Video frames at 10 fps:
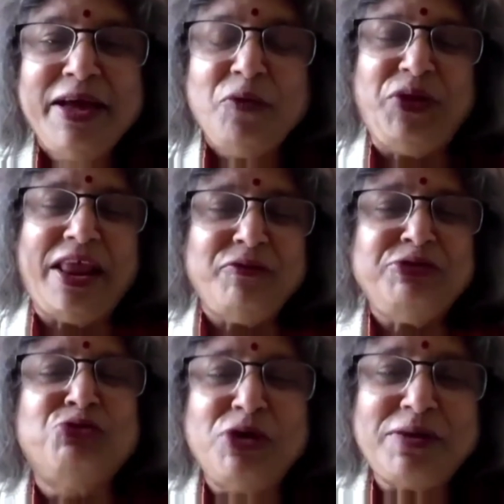When I
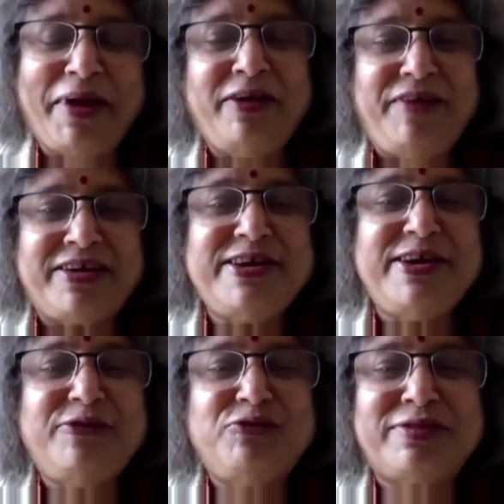was doing my
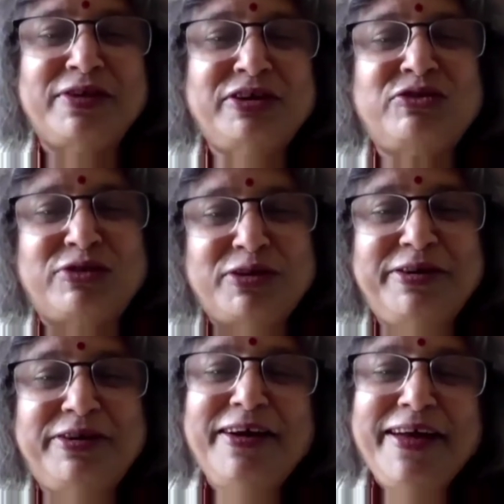recce and research,
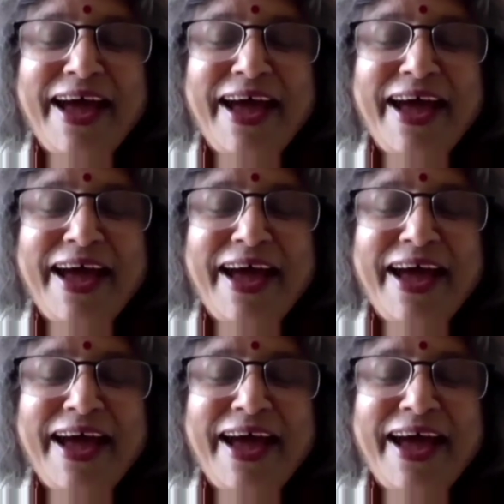sir,